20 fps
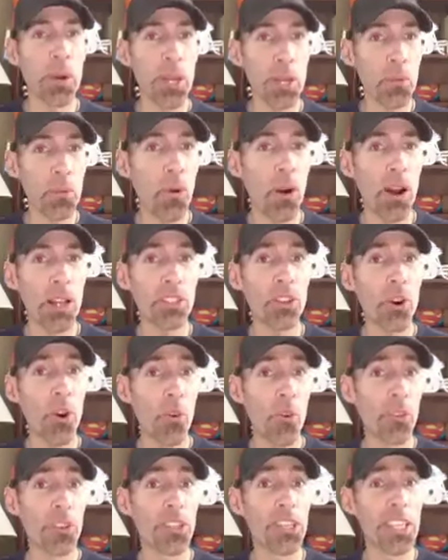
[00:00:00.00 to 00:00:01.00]
is what he wants
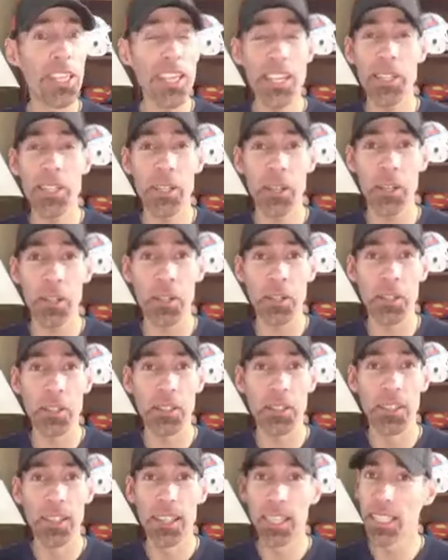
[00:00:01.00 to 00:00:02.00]
over 6 years,